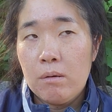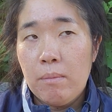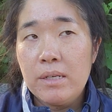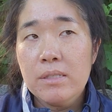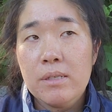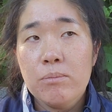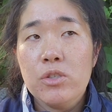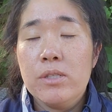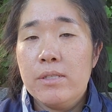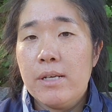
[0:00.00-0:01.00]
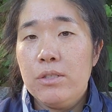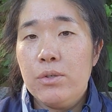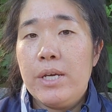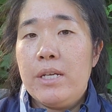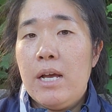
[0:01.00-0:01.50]
My assumption is that you
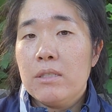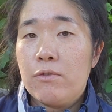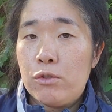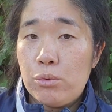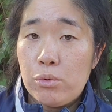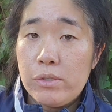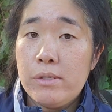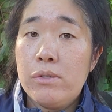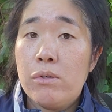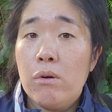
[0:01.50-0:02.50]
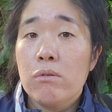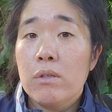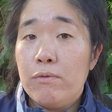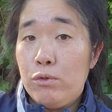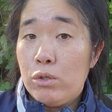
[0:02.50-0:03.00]
can ask for sources. So
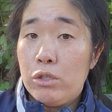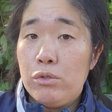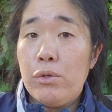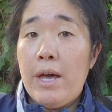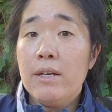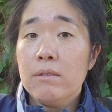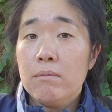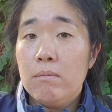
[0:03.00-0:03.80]
if you could do that,